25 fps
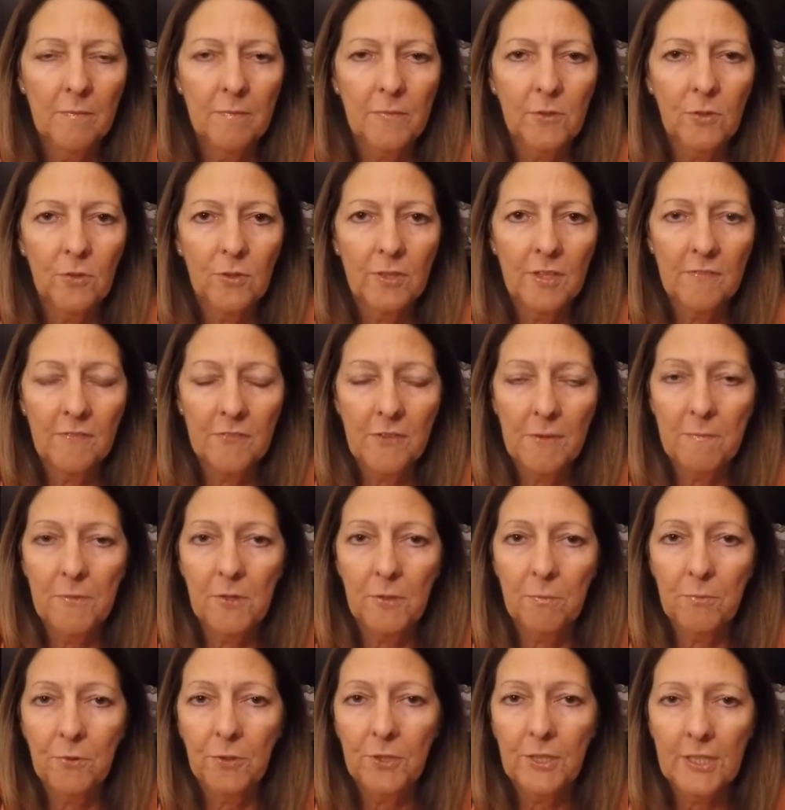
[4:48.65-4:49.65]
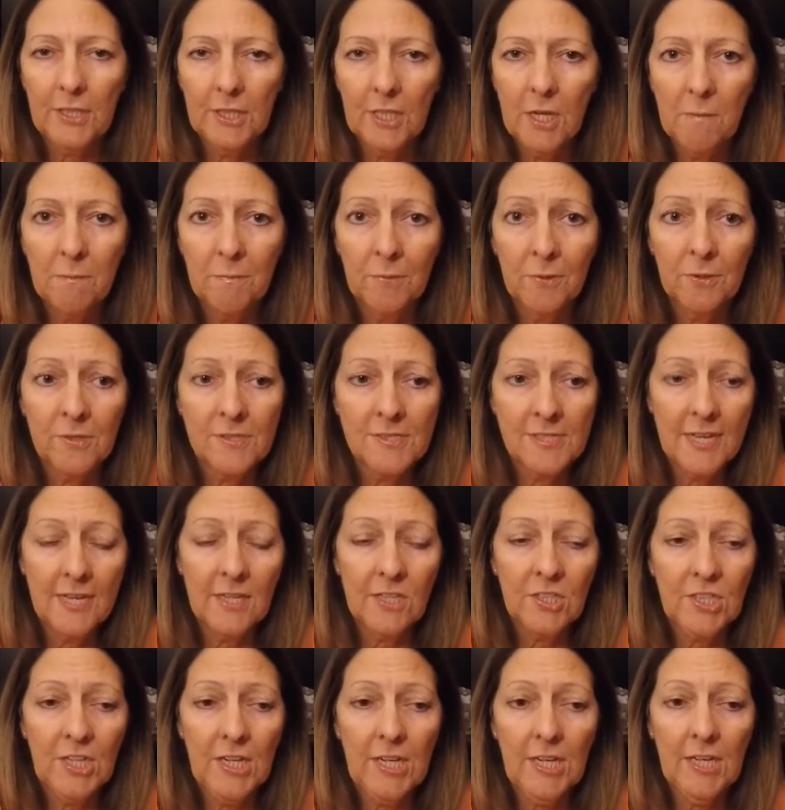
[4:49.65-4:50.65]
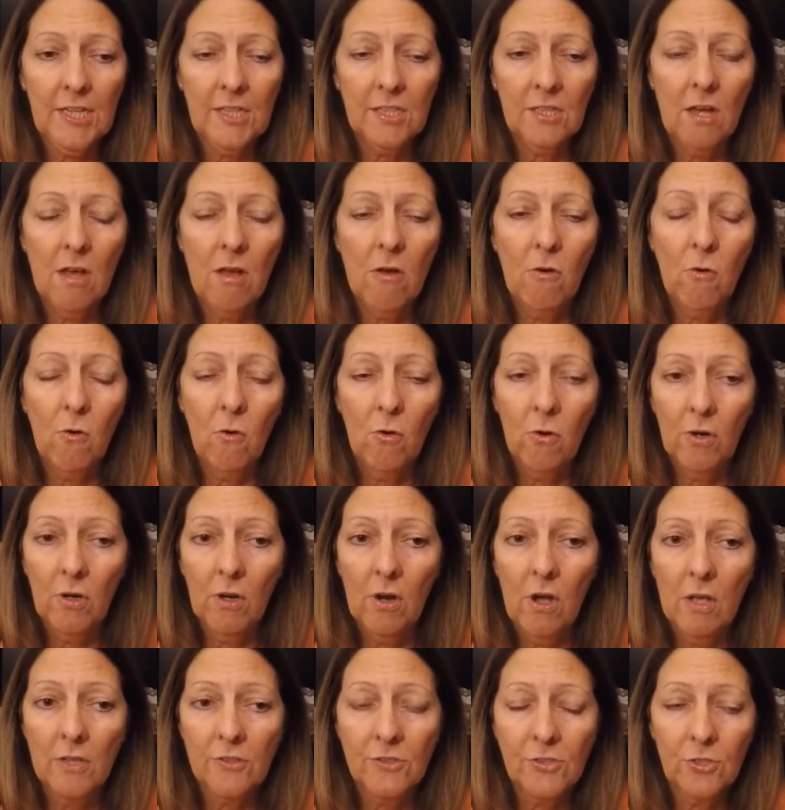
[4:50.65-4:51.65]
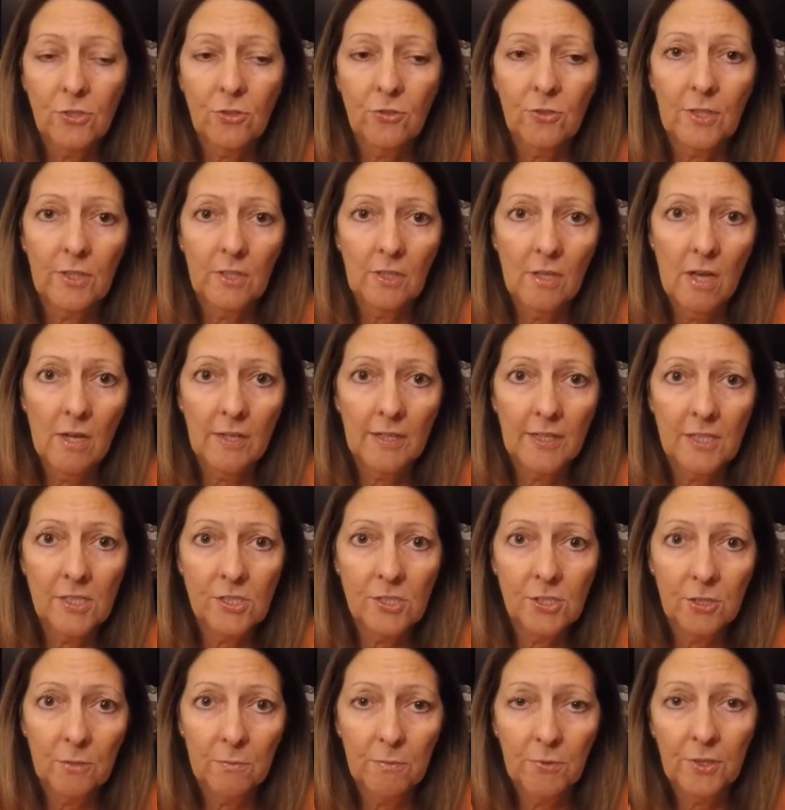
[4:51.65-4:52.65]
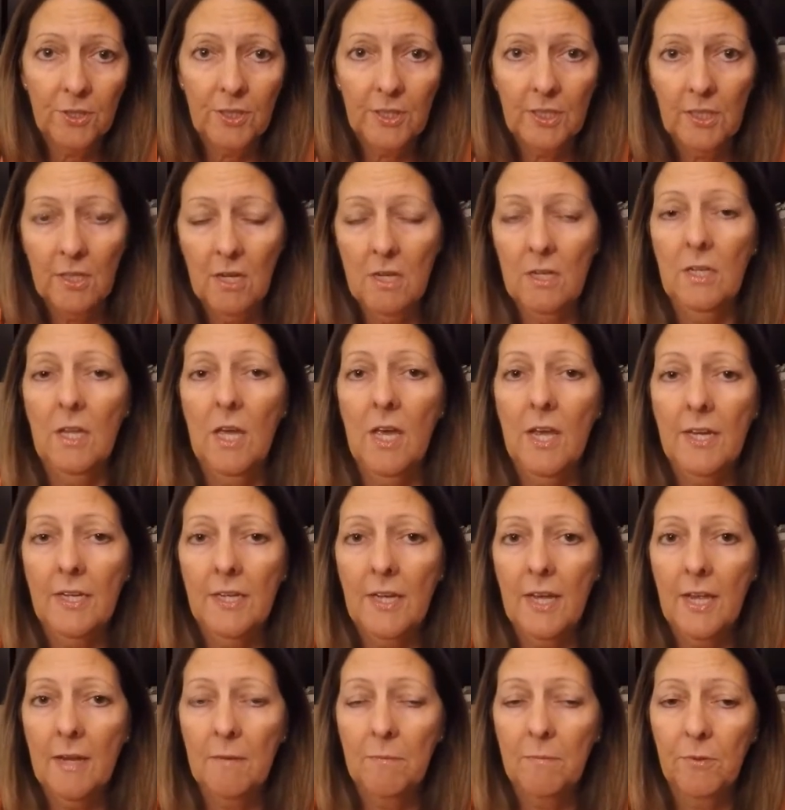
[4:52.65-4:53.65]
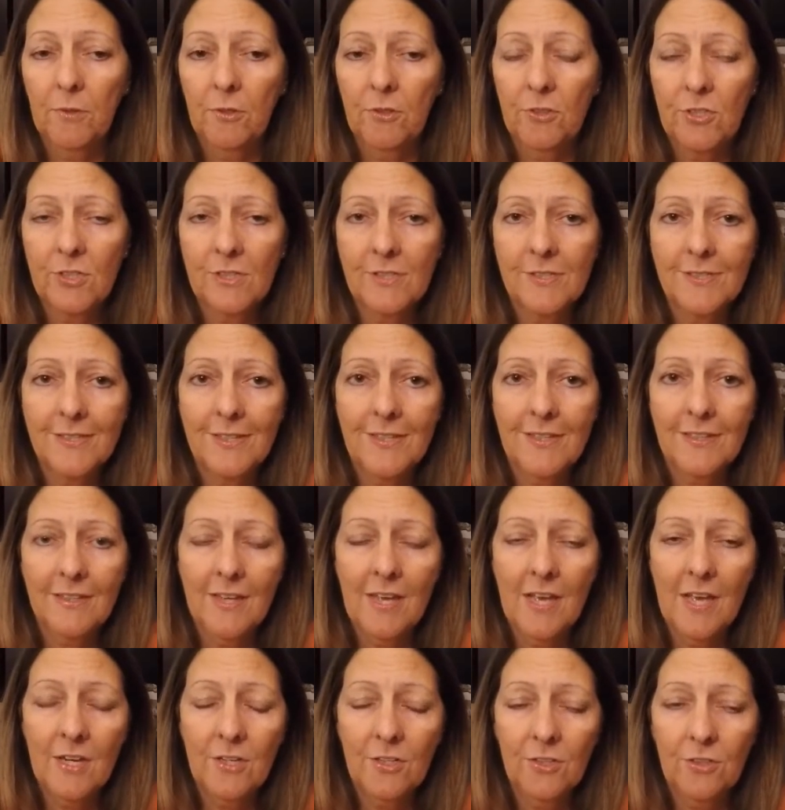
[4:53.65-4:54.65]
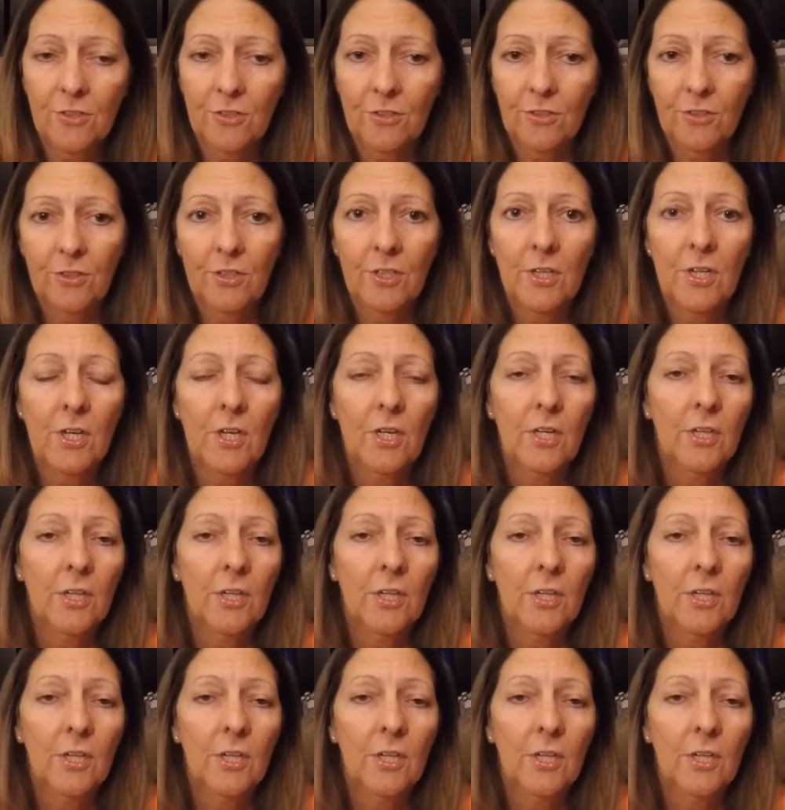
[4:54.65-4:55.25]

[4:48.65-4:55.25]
You'll give them your booking number, sale date, or also you can log into your booking online and purchase it under